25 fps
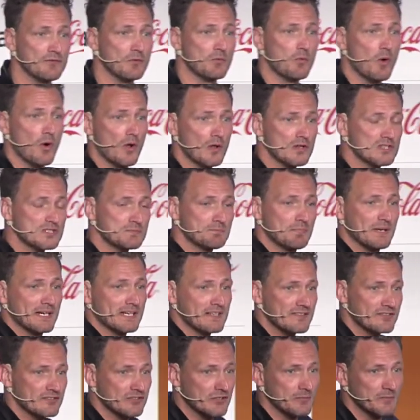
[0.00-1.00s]
the world's
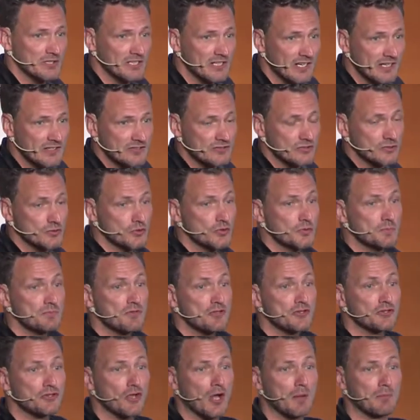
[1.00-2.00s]
biggest communication group,
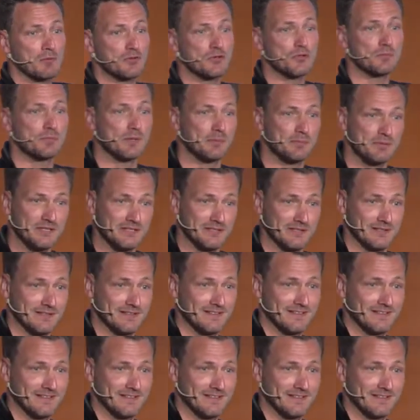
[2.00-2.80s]
the WPP.